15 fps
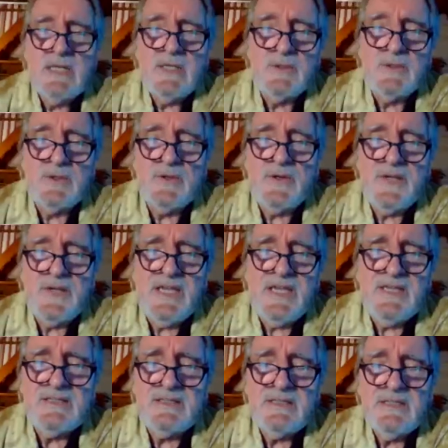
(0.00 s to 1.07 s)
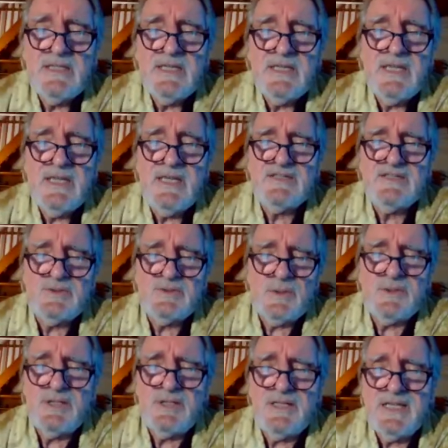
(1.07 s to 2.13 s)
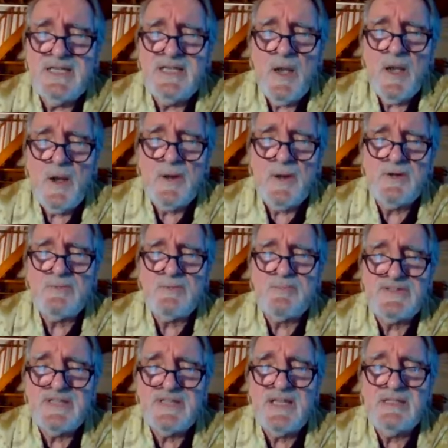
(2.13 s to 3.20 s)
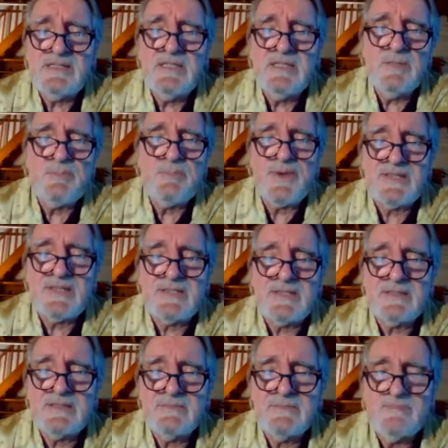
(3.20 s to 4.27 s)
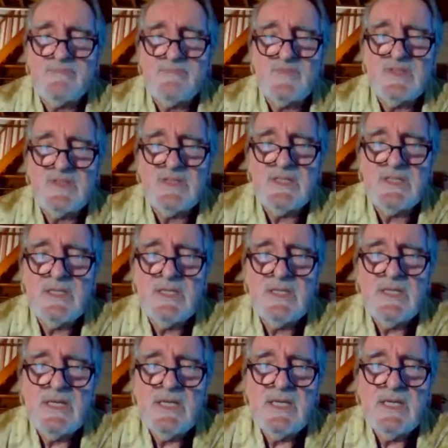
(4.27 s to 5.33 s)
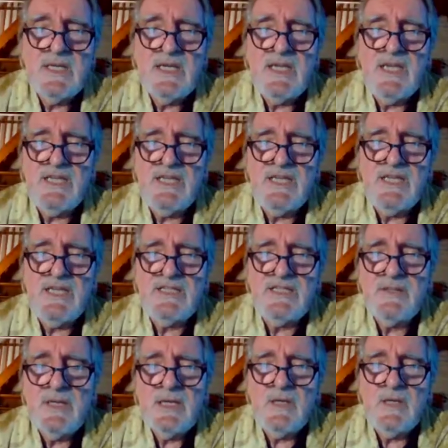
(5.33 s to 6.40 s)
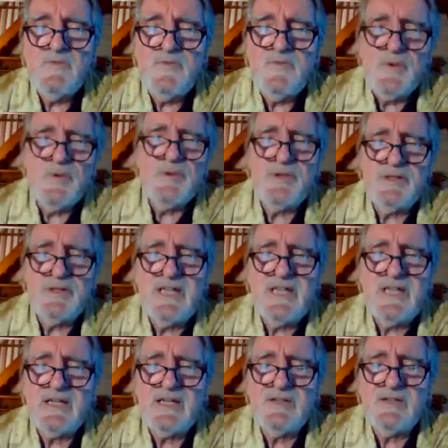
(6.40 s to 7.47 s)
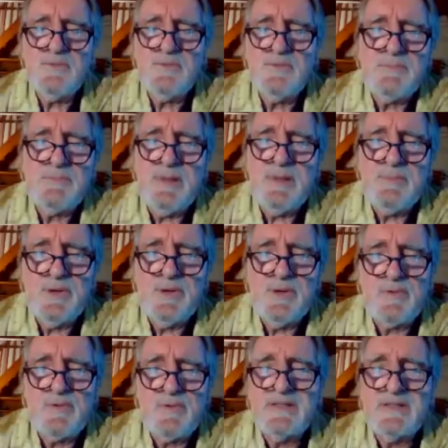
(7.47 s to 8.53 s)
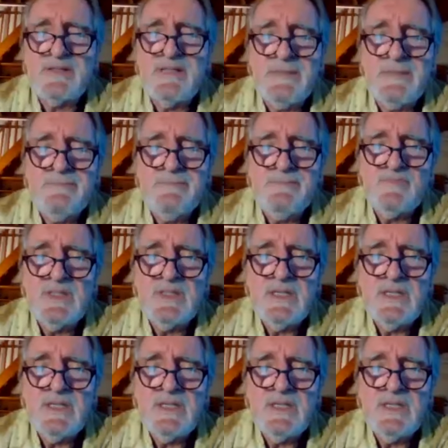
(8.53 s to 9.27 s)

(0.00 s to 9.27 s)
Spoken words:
You know, he is totally 100% in the present. He is in full contact with the people around him.